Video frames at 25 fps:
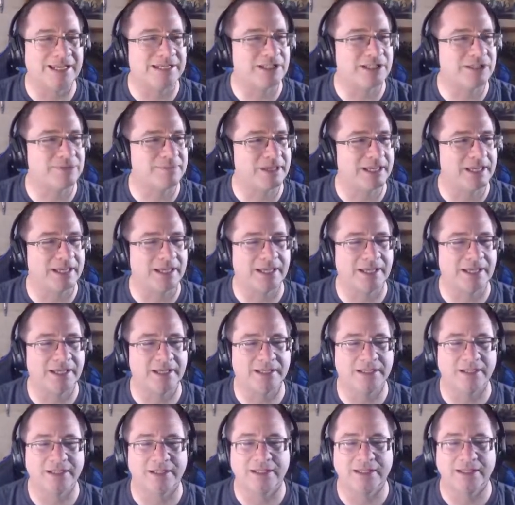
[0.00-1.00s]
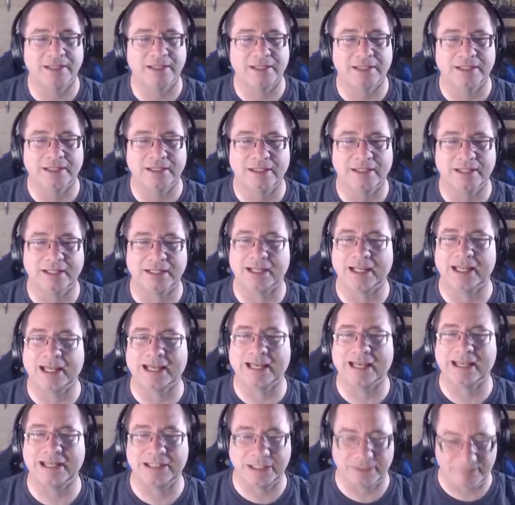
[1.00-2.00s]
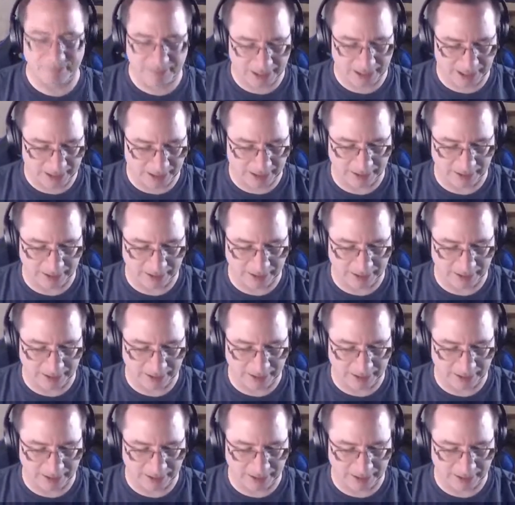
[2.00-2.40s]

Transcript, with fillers: to me. It lied to me.